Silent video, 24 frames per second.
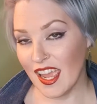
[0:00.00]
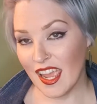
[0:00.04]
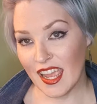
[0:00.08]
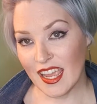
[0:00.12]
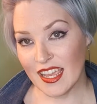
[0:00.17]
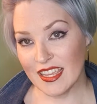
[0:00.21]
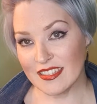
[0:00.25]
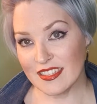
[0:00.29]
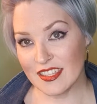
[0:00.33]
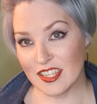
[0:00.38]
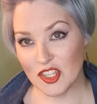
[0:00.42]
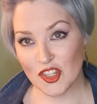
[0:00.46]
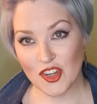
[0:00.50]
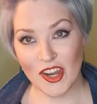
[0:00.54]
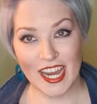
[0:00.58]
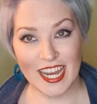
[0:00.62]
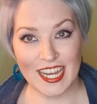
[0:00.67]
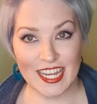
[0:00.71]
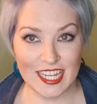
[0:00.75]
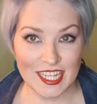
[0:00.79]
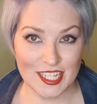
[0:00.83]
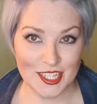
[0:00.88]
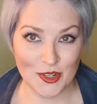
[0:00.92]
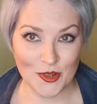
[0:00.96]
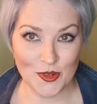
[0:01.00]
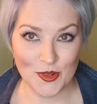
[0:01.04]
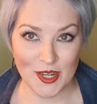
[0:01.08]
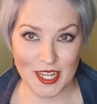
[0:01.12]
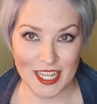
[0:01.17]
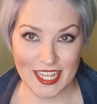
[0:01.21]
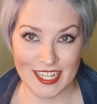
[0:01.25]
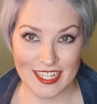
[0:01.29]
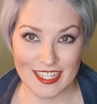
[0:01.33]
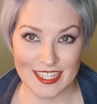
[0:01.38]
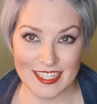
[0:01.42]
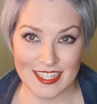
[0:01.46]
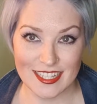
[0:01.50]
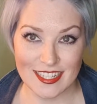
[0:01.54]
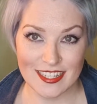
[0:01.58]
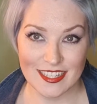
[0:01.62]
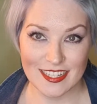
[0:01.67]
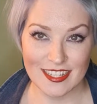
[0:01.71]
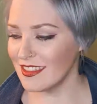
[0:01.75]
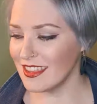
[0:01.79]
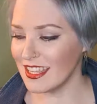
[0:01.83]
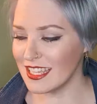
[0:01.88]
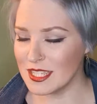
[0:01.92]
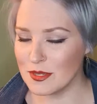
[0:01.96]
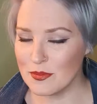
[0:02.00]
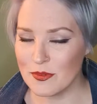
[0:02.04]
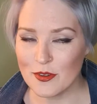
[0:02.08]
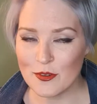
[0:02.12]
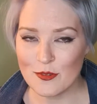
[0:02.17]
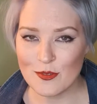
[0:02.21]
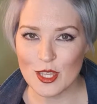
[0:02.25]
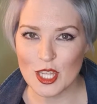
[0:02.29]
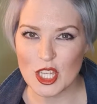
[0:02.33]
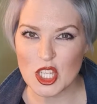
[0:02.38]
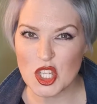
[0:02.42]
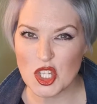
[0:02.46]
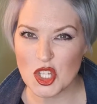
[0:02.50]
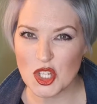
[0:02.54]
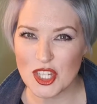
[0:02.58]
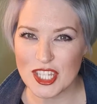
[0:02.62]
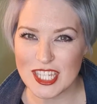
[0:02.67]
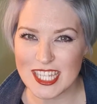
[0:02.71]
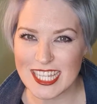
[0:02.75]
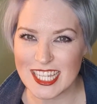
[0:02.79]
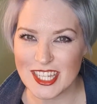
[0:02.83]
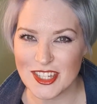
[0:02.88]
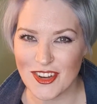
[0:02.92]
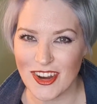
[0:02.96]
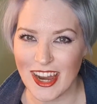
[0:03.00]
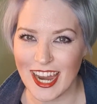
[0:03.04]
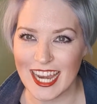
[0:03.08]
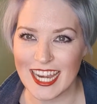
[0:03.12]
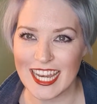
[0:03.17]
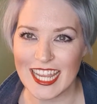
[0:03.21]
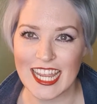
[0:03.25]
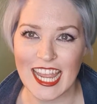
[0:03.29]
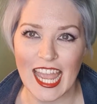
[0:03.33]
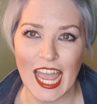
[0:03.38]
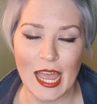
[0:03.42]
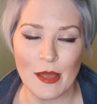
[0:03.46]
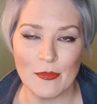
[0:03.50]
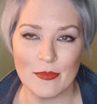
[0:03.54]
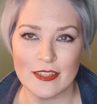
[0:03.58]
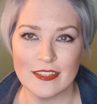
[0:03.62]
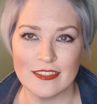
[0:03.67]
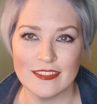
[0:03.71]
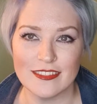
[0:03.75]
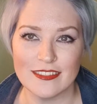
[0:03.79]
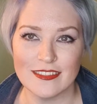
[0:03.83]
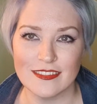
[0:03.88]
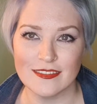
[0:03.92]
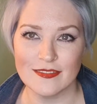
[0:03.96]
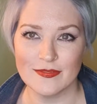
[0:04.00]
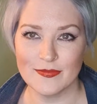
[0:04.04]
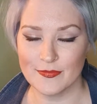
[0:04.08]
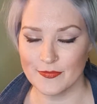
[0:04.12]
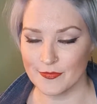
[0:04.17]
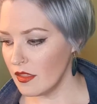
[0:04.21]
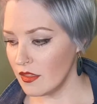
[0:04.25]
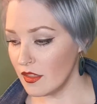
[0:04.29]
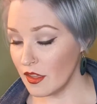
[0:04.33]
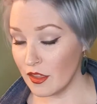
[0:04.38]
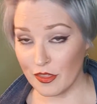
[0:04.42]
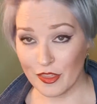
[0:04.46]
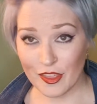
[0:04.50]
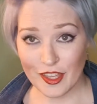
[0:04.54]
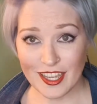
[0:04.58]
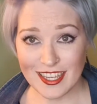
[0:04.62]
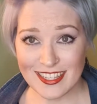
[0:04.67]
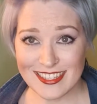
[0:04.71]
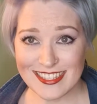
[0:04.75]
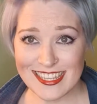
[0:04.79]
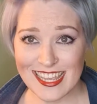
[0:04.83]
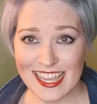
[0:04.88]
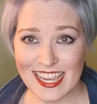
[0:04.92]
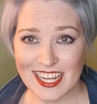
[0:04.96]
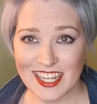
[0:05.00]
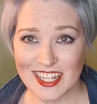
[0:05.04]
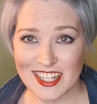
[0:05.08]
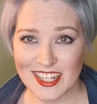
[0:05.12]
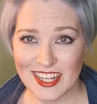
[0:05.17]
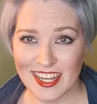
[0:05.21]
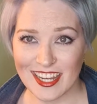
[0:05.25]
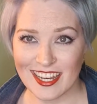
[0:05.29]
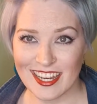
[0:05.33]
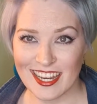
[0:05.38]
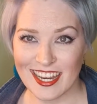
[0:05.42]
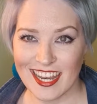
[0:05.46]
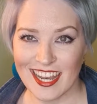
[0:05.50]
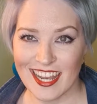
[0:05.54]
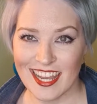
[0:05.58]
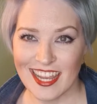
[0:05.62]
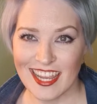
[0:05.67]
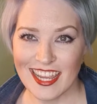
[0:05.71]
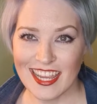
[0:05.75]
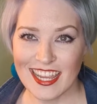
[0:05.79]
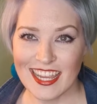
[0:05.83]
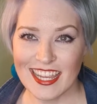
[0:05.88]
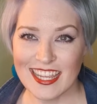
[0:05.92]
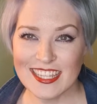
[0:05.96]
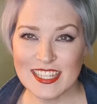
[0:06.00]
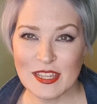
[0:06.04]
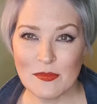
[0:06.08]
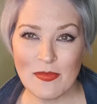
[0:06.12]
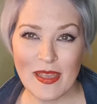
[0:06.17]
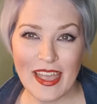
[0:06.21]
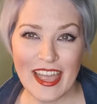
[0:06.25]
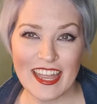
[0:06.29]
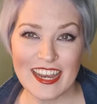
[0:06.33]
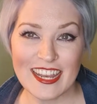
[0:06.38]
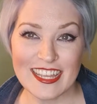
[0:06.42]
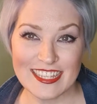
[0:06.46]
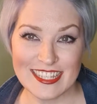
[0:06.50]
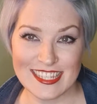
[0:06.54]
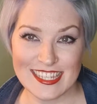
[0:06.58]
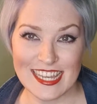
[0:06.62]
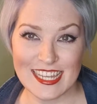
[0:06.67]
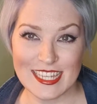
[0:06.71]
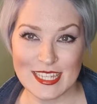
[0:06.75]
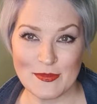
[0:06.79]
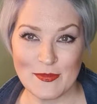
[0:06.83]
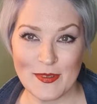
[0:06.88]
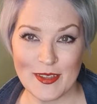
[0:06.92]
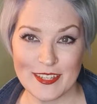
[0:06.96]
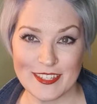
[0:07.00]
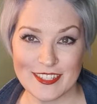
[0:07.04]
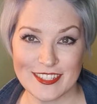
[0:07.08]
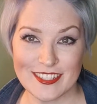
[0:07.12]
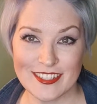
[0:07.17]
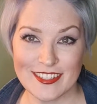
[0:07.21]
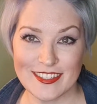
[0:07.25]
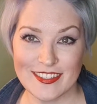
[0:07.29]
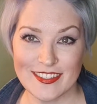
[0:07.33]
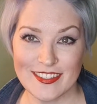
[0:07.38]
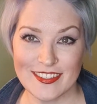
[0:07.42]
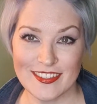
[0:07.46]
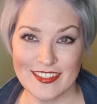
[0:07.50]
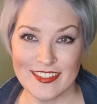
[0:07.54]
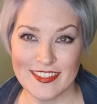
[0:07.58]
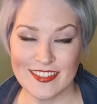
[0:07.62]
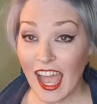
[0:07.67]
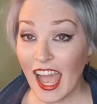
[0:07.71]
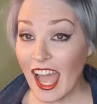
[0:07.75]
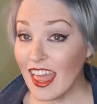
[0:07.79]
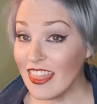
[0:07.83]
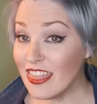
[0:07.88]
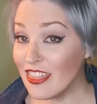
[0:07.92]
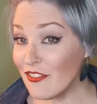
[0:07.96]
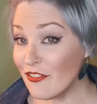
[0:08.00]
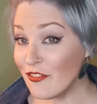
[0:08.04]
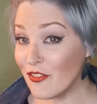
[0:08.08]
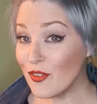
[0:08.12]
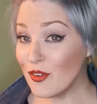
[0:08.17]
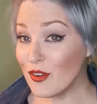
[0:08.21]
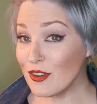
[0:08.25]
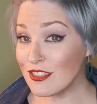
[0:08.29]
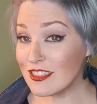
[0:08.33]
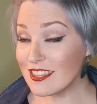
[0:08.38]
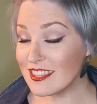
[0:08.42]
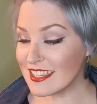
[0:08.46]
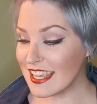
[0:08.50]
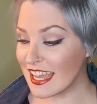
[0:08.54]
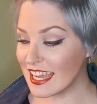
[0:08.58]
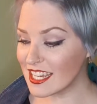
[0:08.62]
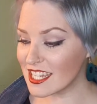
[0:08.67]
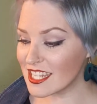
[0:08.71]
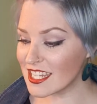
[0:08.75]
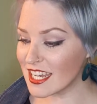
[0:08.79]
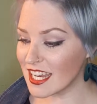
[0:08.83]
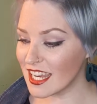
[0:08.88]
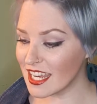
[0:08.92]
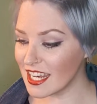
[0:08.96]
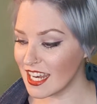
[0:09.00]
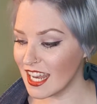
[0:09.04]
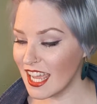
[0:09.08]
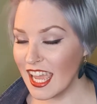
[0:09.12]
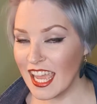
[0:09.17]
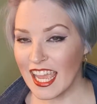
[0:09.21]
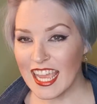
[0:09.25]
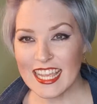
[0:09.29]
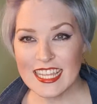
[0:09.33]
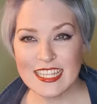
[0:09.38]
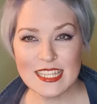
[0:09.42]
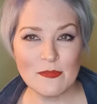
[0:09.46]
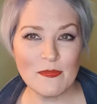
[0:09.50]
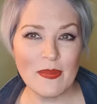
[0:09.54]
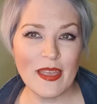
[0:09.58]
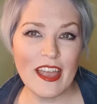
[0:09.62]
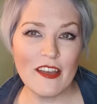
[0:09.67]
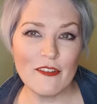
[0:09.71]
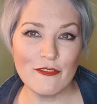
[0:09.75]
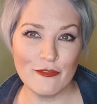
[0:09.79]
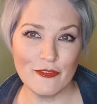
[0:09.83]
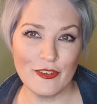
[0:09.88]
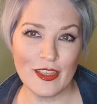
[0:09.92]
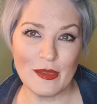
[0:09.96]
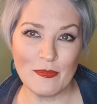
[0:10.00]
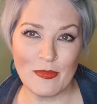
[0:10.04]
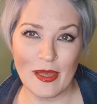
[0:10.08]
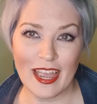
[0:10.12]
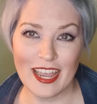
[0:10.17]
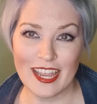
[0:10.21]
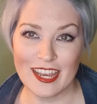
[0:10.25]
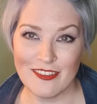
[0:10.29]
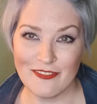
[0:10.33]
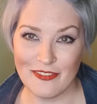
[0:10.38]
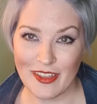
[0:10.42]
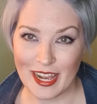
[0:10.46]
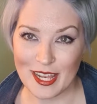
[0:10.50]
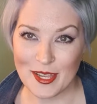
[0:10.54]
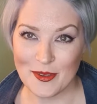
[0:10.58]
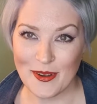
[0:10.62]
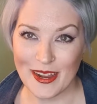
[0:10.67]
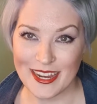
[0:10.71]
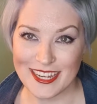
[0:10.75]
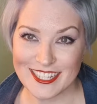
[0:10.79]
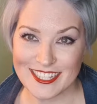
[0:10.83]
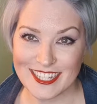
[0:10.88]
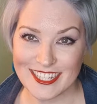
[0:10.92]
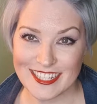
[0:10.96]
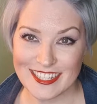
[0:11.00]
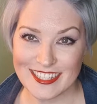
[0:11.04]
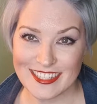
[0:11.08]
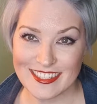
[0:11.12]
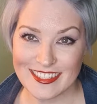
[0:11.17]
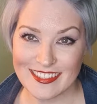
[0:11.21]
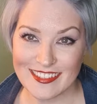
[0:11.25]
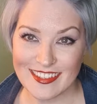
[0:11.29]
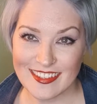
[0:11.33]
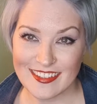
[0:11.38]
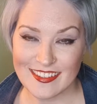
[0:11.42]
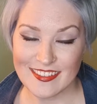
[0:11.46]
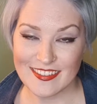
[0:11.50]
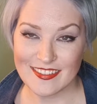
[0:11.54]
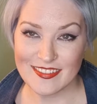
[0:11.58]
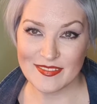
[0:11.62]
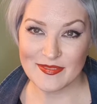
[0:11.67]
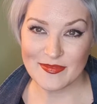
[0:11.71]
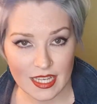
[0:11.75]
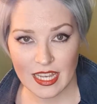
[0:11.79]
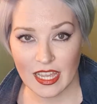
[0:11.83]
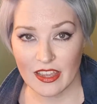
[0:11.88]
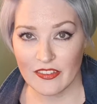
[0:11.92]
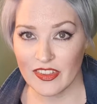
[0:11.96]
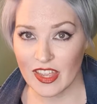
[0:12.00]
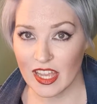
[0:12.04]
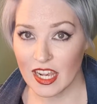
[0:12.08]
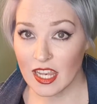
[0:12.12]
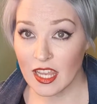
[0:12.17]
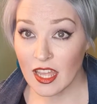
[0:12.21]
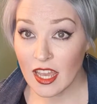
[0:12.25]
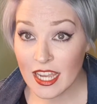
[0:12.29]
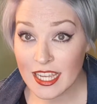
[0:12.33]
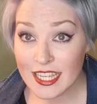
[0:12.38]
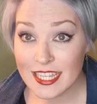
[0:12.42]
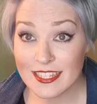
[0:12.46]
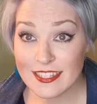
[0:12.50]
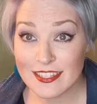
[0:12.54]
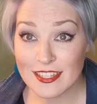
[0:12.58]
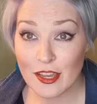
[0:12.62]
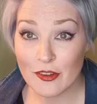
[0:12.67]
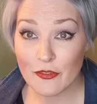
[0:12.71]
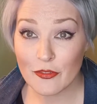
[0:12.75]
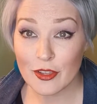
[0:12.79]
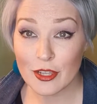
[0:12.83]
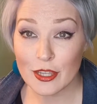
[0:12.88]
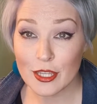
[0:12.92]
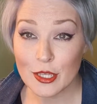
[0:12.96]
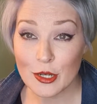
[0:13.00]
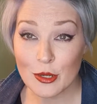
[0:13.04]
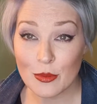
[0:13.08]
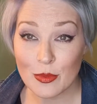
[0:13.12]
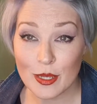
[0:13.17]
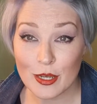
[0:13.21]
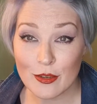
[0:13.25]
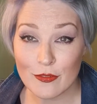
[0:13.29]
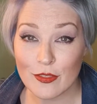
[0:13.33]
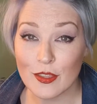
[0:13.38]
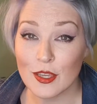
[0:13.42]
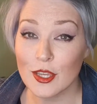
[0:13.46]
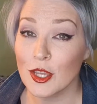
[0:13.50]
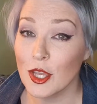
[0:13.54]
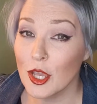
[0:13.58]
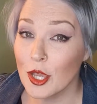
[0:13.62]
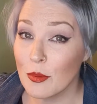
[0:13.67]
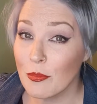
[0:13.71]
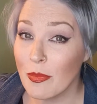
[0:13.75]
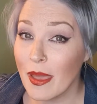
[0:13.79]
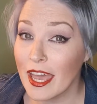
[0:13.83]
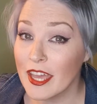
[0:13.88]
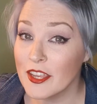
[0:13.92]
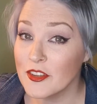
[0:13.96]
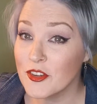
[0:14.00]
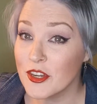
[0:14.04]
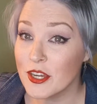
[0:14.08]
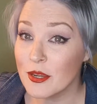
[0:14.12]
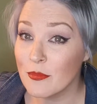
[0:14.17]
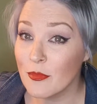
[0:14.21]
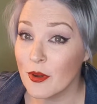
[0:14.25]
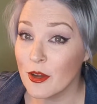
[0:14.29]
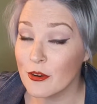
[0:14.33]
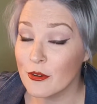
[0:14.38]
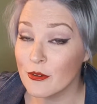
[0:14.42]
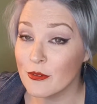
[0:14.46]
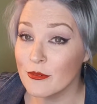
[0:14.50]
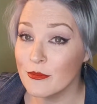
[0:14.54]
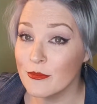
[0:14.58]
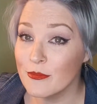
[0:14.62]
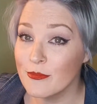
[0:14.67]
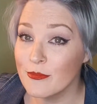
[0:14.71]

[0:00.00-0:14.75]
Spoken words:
is the trainee toolkit. That's where all the juicy training happens. The third section is about assessment. And the fourth section is about feedback and evaluation. Now, if you like yourself a little bit of the Kirkpatrick model,